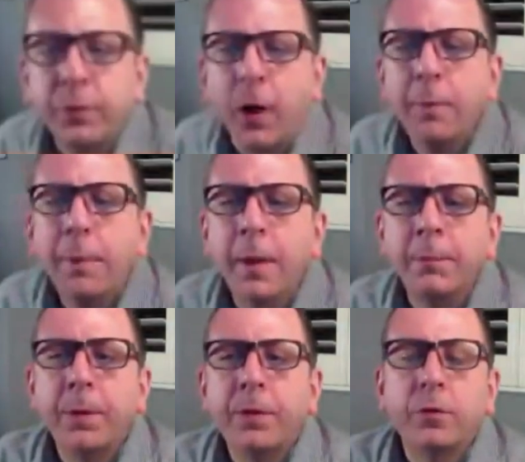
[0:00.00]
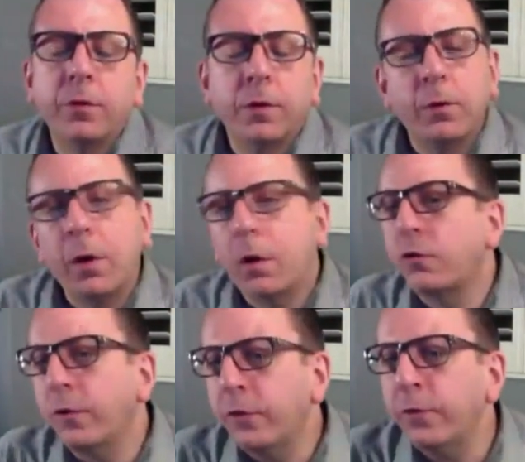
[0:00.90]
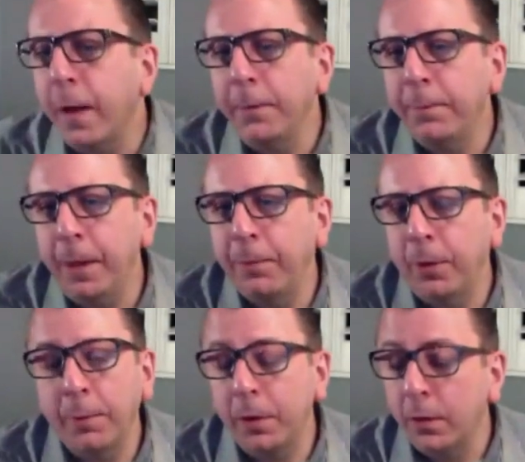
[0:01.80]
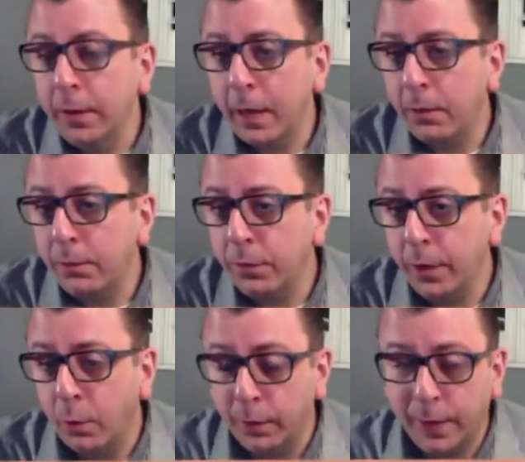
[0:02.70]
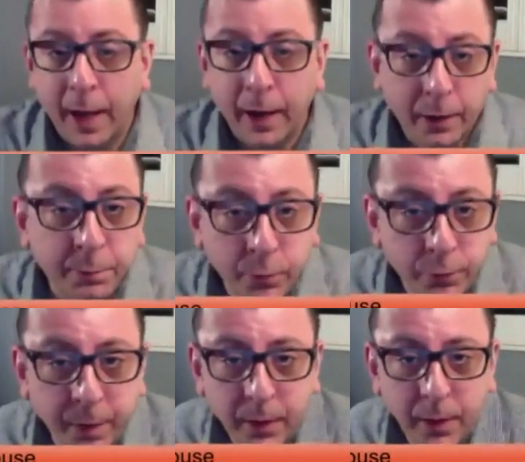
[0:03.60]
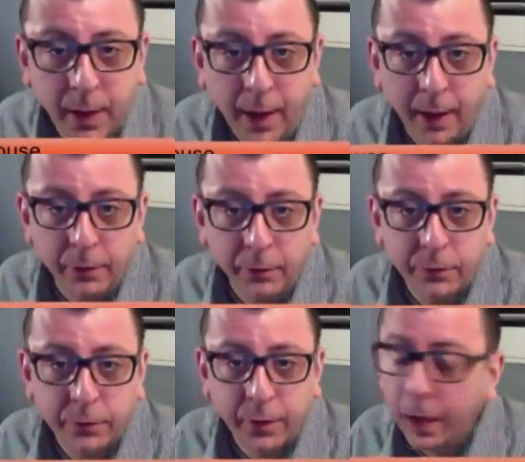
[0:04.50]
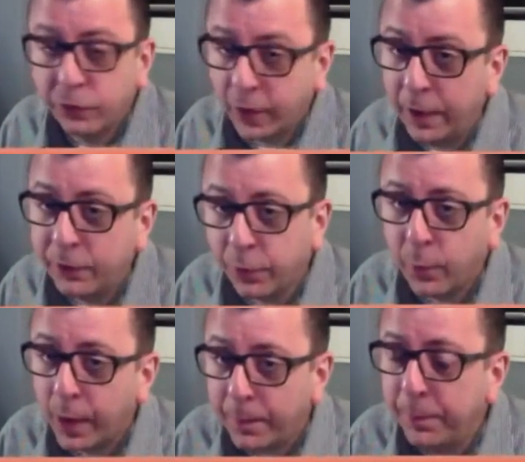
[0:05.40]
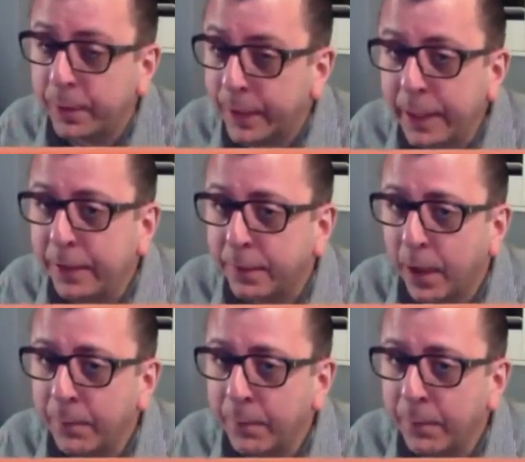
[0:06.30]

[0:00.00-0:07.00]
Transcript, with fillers: there are. I mean, but there are just as many people. I mean, look how the organic movement has changed the way people eat.